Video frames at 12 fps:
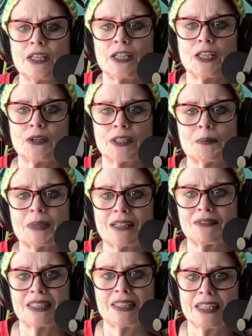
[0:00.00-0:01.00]
you know, in the middle
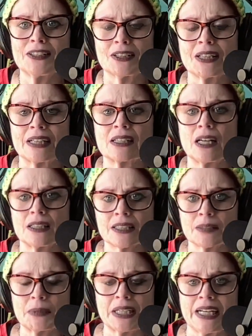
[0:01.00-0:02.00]
of a dinner, like call
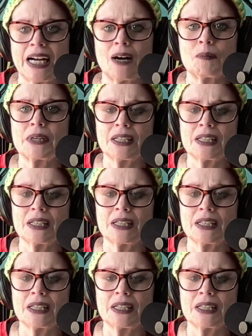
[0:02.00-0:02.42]
somebody out.